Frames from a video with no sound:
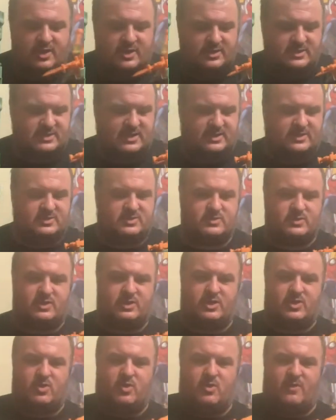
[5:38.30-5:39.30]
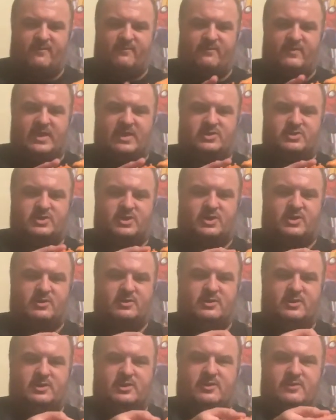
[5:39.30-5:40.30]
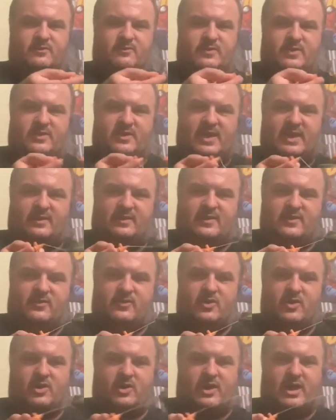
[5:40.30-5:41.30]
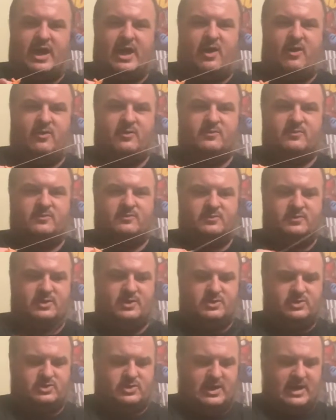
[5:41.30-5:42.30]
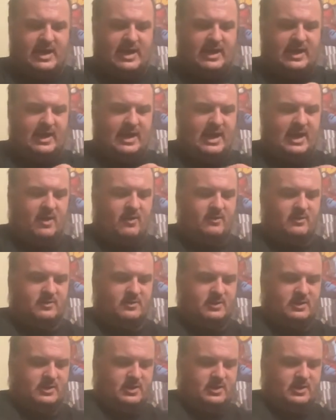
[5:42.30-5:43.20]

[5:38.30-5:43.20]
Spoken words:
It's got this really cool feature. You take this hook out and drag it out.